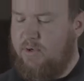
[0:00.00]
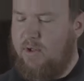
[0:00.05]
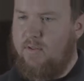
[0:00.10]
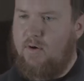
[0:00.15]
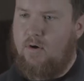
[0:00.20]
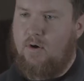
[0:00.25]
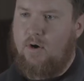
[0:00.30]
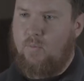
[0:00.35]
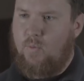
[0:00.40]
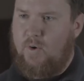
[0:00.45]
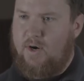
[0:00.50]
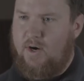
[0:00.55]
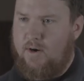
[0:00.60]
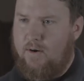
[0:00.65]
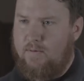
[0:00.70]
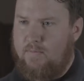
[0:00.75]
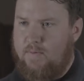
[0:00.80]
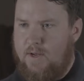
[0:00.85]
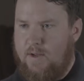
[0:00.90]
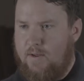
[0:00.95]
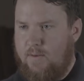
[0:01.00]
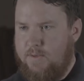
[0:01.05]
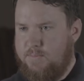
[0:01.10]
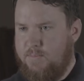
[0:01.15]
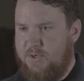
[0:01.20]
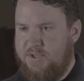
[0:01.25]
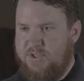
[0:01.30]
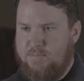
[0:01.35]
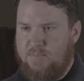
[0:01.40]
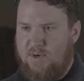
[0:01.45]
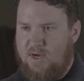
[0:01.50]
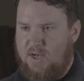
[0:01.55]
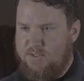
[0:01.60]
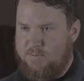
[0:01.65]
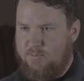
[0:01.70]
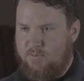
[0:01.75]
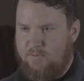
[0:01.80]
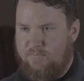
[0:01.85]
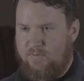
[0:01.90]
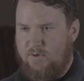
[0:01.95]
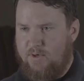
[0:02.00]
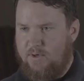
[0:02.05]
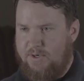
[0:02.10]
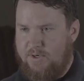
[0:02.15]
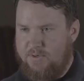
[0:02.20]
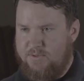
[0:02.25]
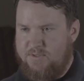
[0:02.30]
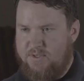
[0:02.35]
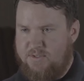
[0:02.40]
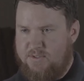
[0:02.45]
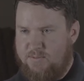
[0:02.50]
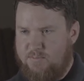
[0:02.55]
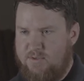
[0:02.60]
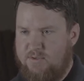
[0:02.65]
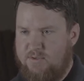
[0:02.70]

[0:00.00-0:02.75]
all the hardware uh, as much as possible for your system